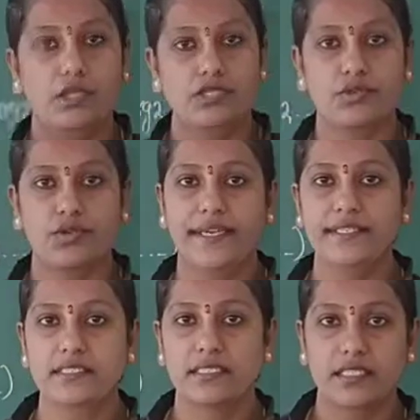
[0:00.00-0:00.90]
Hello
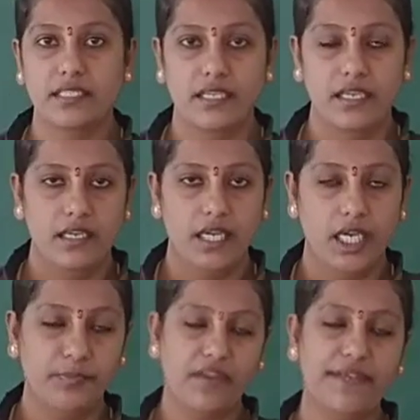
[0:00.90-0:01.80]
students,
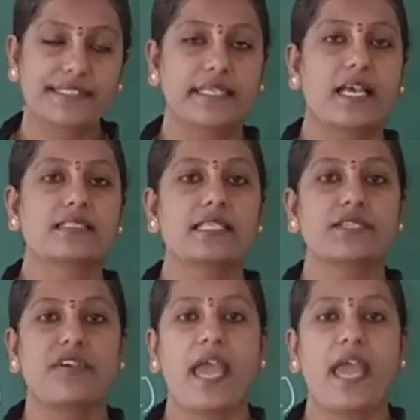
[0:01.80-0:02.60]
in previous classes